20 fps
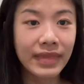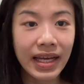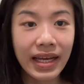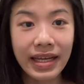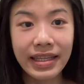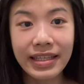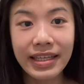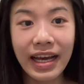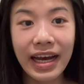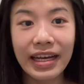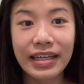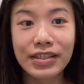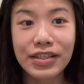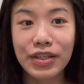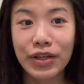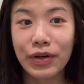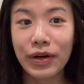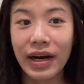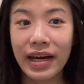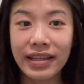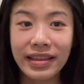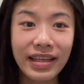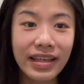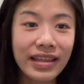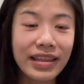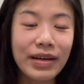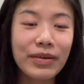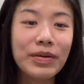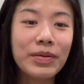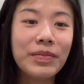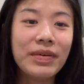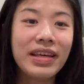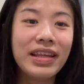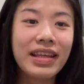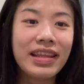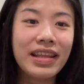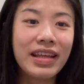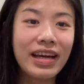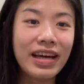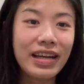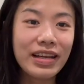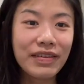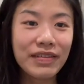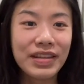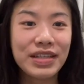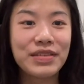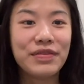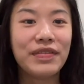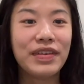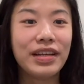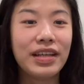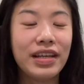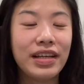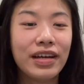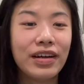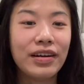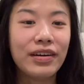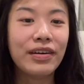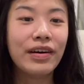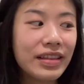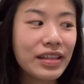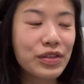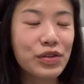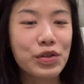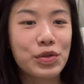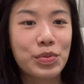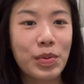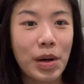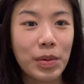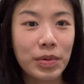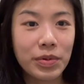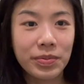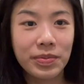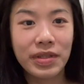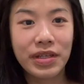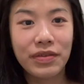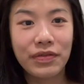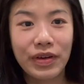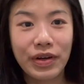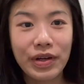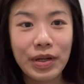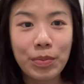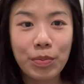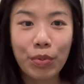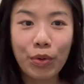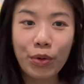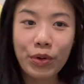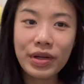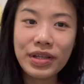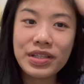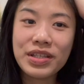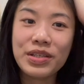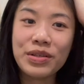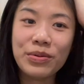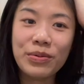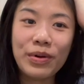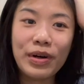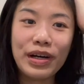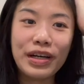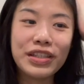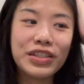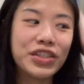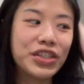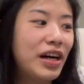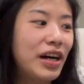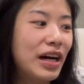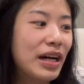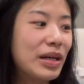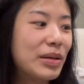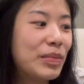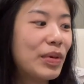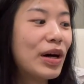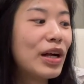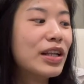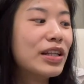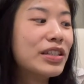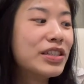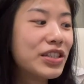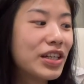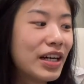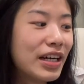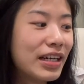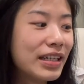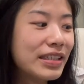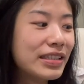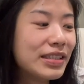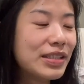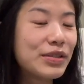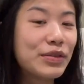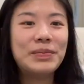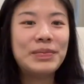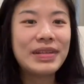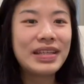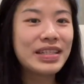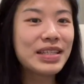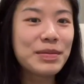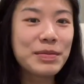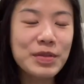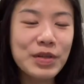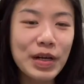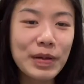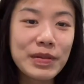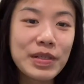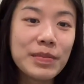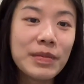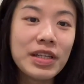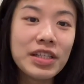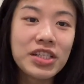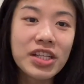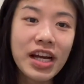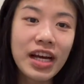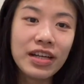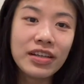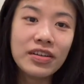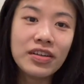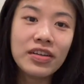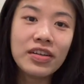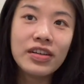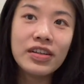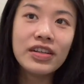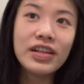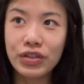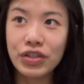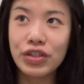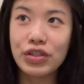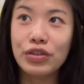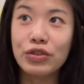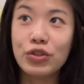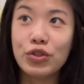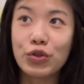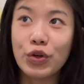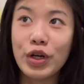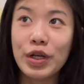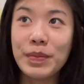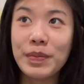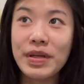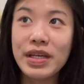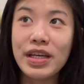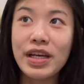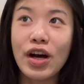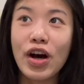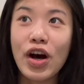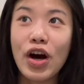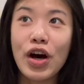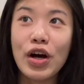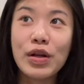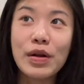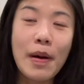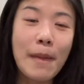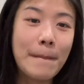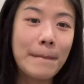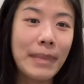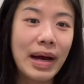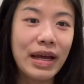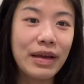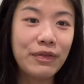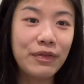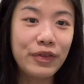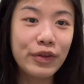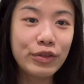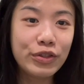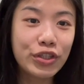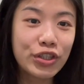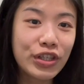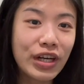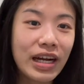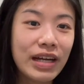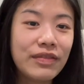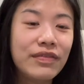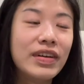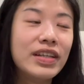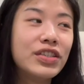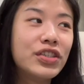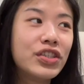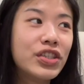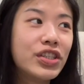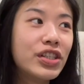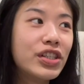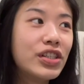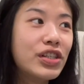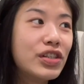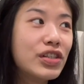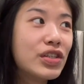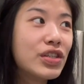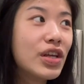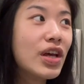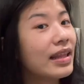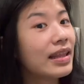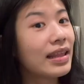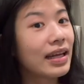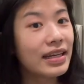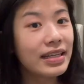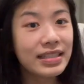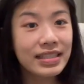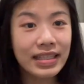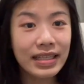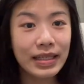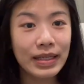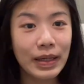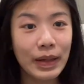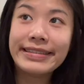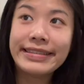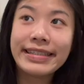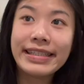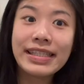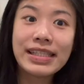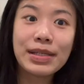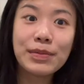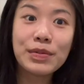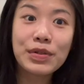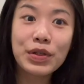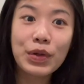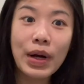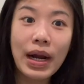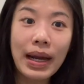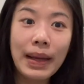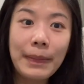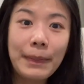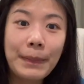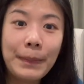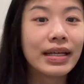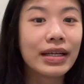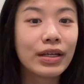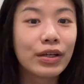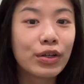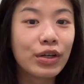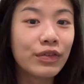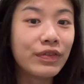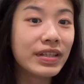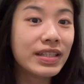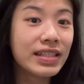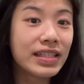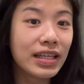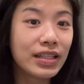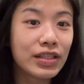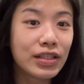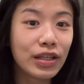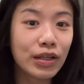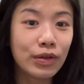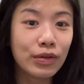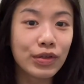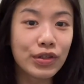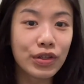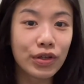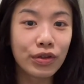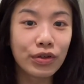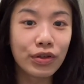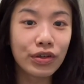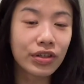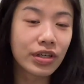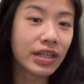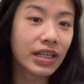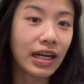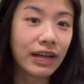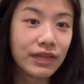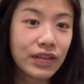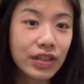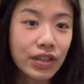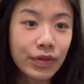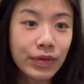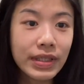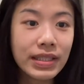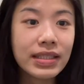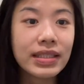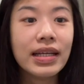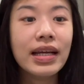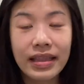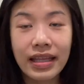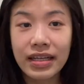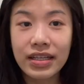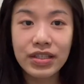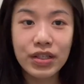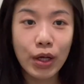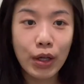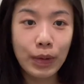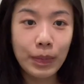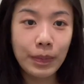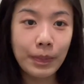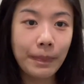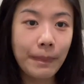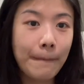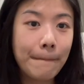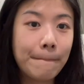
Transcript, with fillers: And yeah, so I think that will be the end of this video. This was probably very boring to watch. I apologize. Please subscribe to my channel to join me on my future adventures. That is it. Subscribe. Griffin said so, so you're gonna have to do it. That is all.